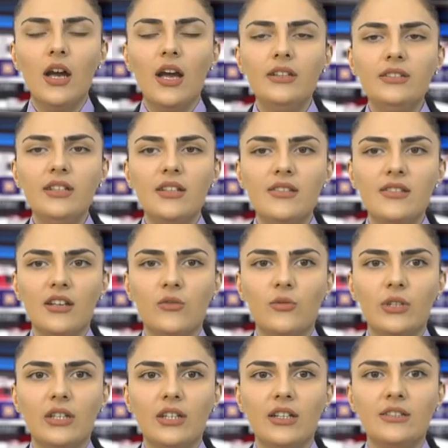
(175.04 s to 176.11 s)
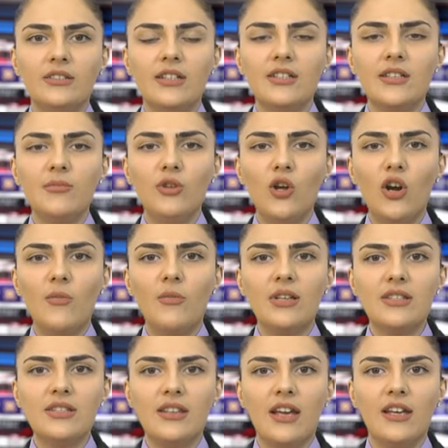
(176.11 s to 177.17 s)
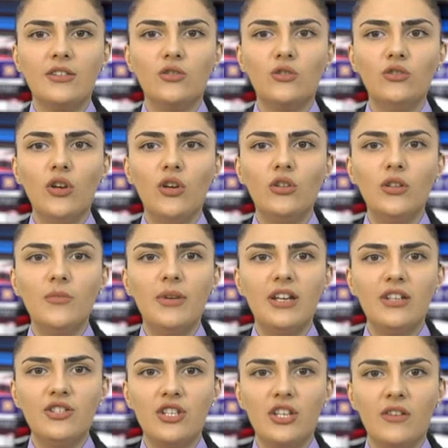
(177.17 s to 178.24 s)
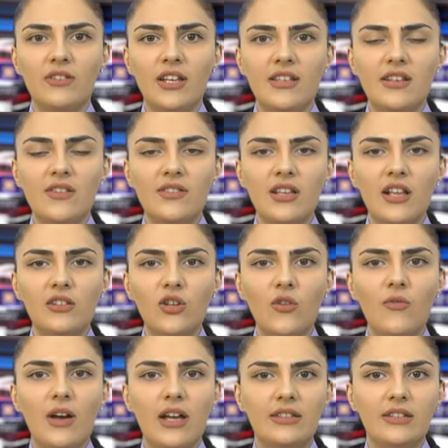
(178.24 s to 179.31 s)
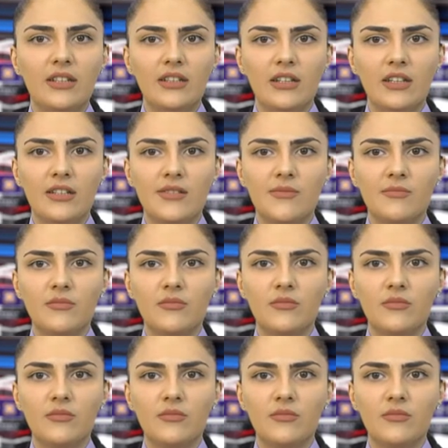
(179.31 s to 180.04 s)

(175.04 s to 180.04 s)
and consequently this deplorable state could only be achieved as a result of vandalism.